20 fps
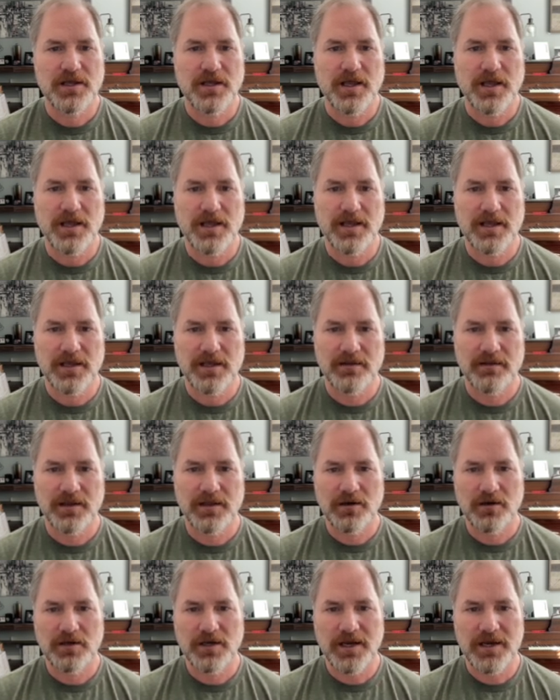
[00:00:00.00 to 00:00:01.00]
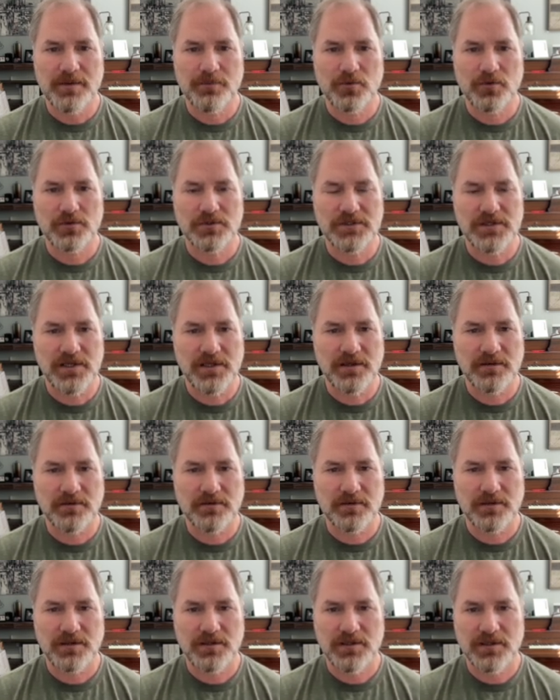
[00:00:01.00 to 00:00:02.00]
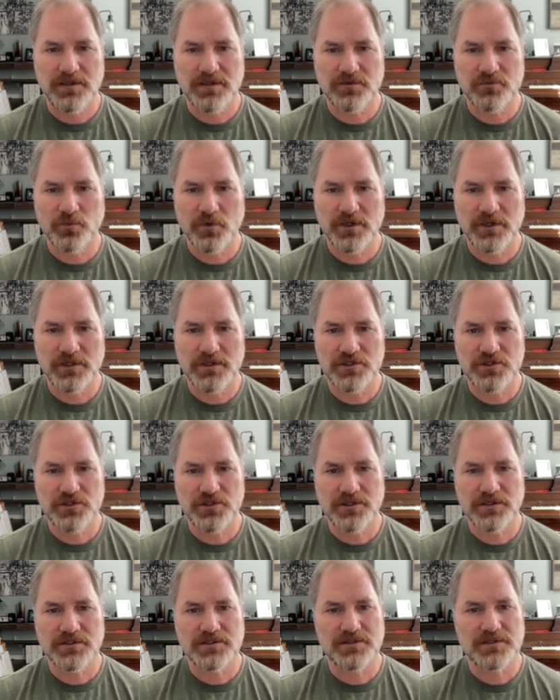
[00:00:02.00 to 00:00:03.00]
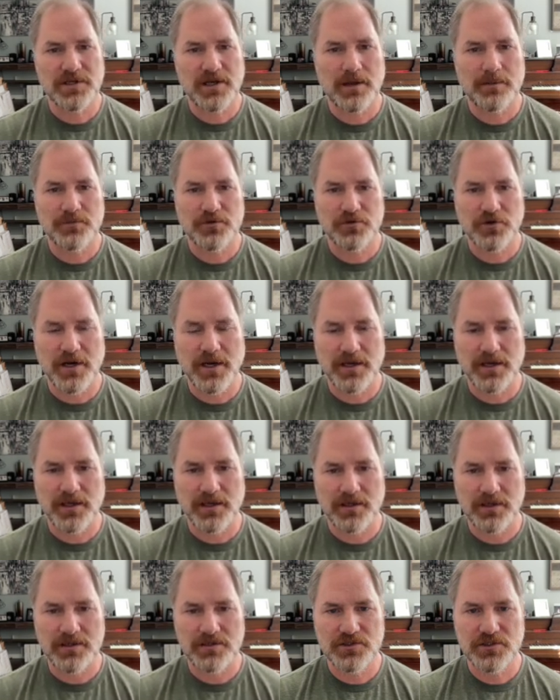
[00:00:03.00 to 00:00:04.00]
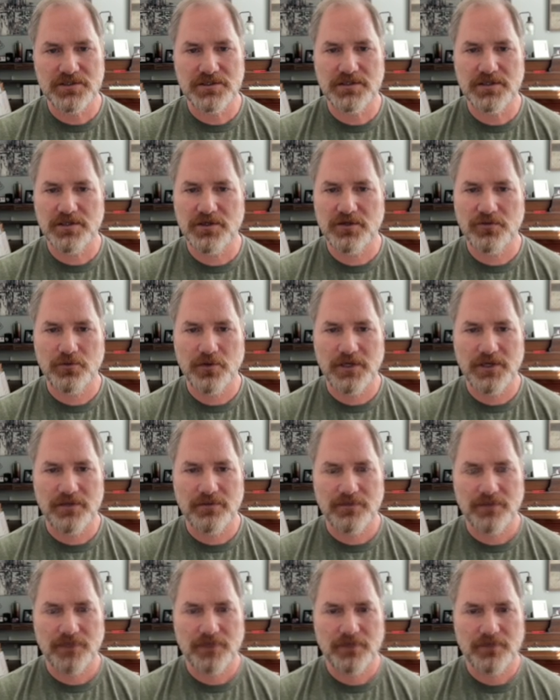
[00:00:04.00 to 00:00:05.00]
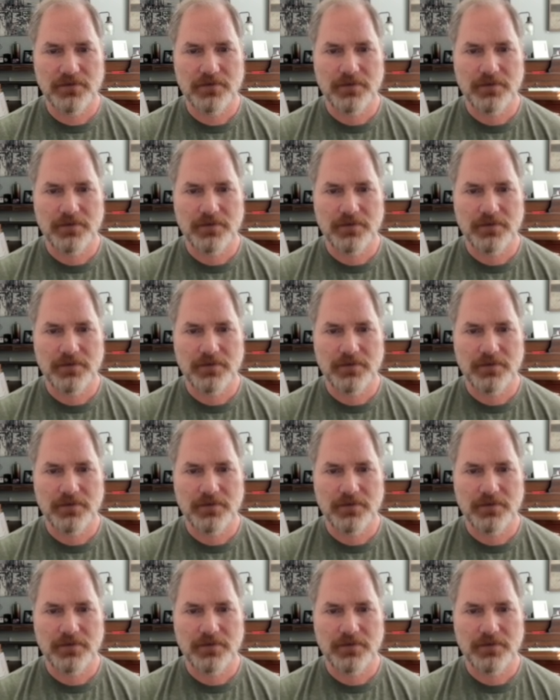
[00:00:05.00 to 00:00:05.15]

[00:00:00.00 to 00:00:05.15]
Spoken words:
And then on April 10th is when it just stopped tracking. It just didn't do anything.